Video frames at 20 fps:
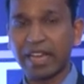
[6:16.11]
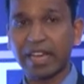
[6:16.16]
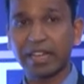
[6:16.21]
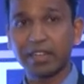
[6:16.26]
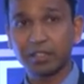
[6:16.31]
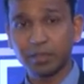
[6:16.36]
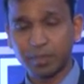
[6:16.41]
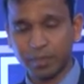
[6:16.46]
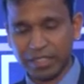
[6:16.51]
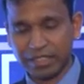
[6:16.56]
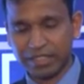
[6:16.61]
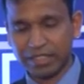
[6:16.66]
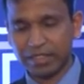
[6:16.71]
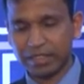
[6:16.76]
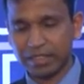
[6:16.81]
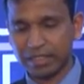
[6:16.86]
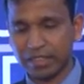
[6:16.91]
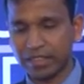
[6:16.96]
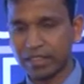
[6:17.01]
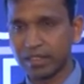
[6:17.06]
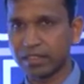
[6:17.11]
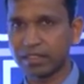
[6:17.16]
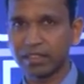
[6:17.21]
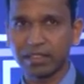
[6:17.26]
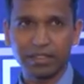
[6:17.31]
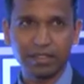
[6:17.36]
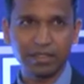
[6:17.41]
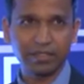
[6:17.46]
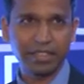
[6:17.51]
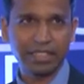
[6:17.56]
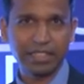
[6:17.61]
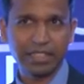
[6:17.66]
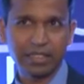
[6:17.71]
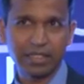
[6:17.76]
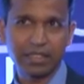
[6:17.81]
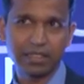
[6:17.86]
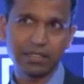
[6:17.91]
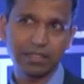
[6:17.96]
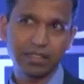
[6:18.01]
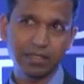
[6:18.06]
And special thing in the
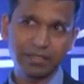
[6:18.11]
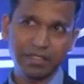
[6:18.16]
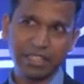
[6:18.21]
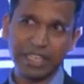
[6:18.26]
weather,